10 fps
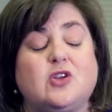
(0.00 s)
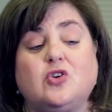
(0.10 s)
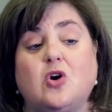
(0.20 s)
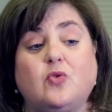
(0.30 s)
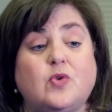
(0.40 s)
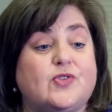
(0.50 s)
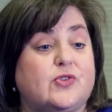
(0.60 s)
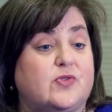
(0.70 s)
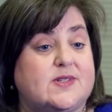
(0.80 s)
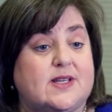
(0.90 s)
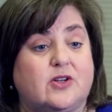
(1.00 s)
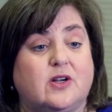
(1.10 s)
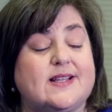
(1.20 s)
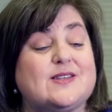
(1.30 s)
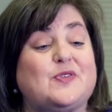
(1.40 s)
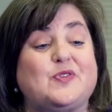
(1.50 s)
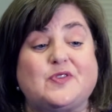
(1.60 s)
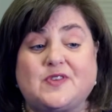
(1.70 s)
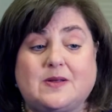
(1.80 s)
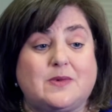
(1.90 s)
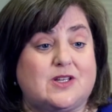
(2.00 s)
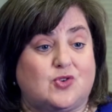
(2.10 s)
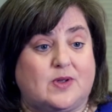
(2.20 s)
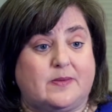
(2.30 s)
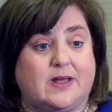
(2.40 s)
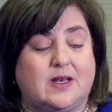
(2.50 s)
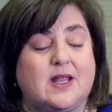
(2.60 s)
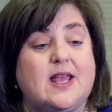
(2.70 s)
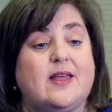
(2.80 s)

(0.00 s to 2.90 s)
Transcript: You go to a surgery center, it's a 15 minute treatment.